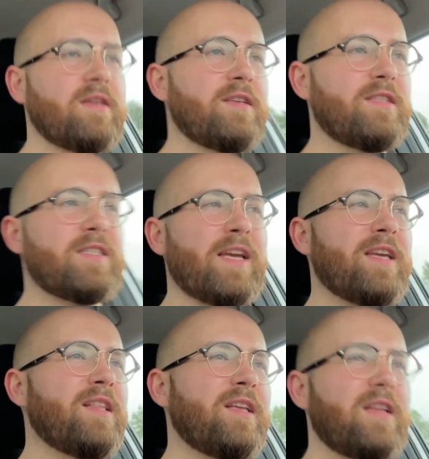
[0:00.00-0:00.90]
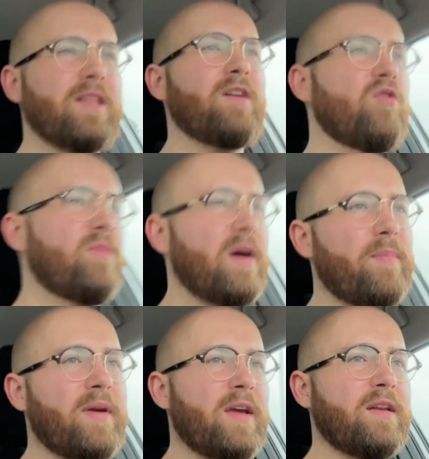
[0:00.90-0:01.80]
Cycling, a little bit of
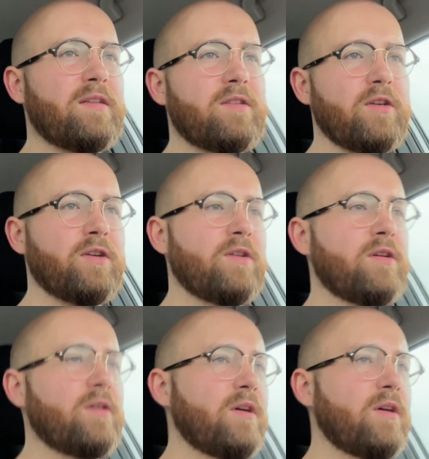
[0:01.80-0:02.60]
pain too.